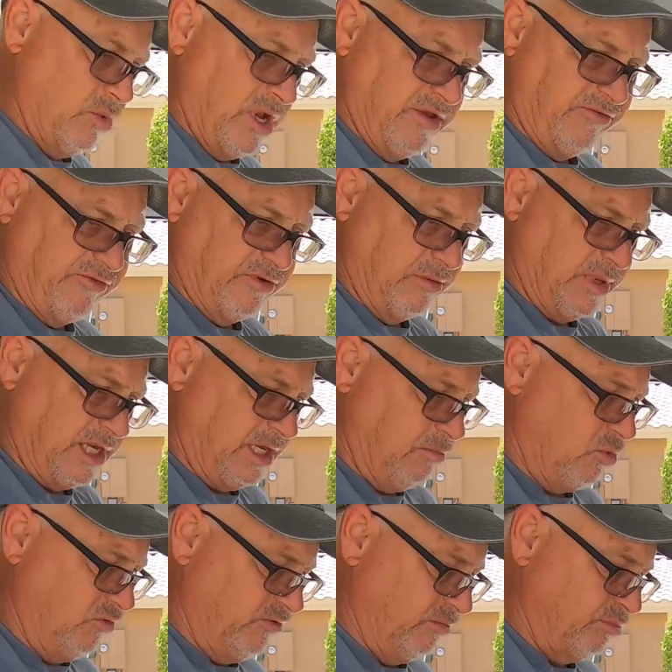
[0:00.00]
it away from
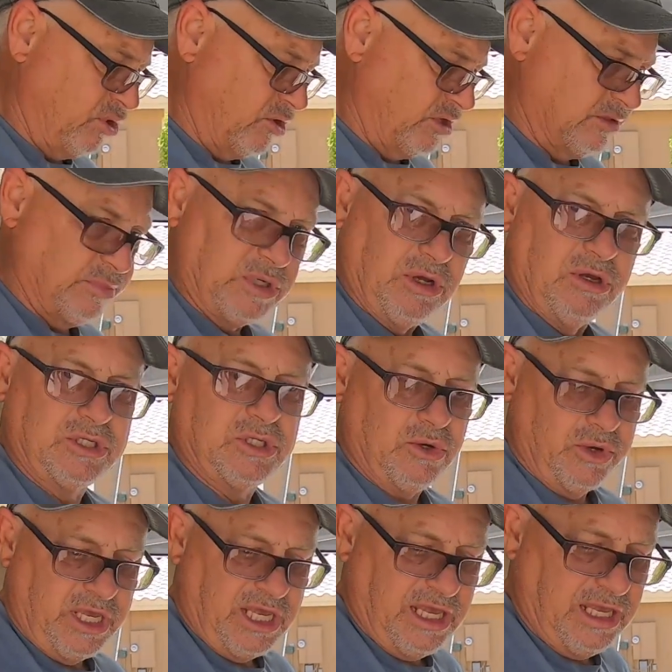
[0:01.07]
any moving parts, but
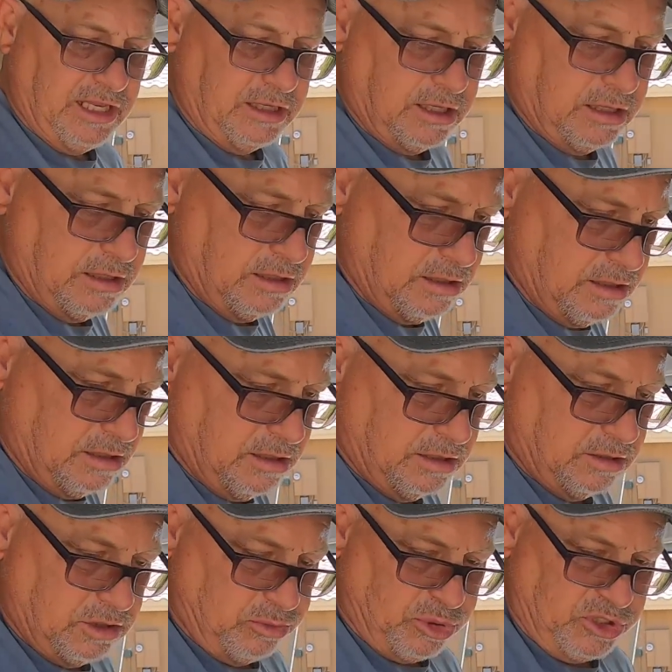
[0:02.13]
also heat
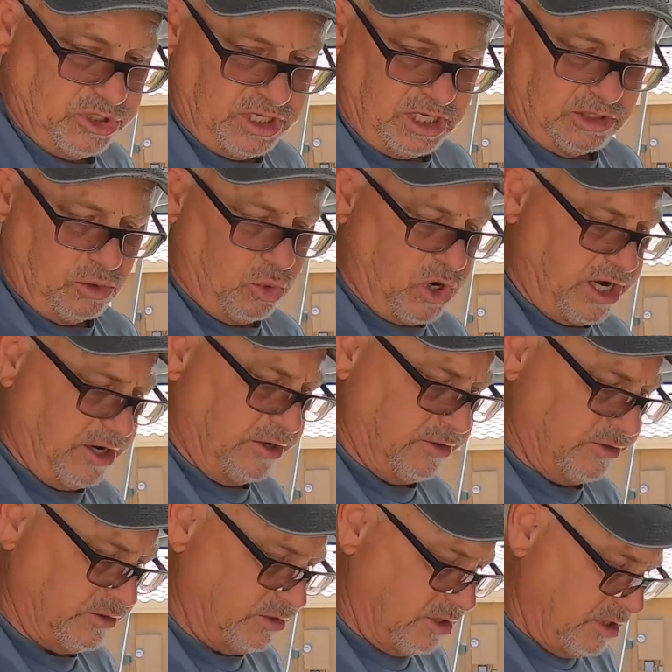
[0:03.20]
to protect the
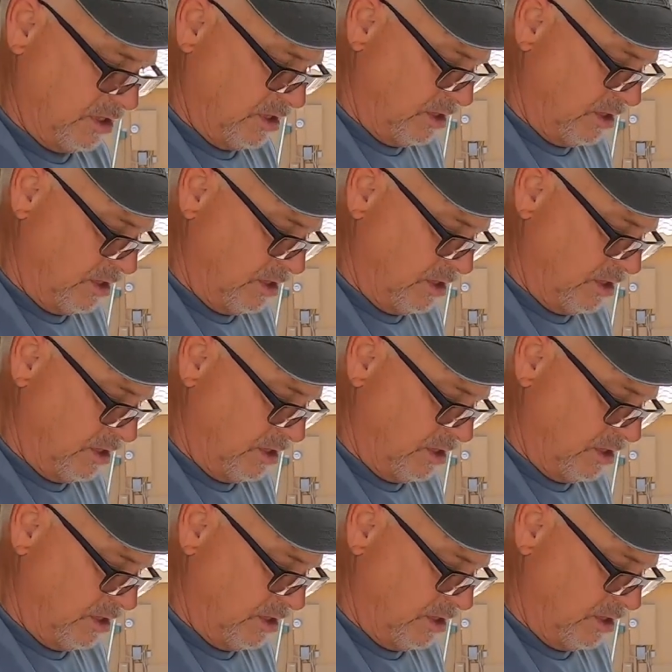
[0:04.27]
wires.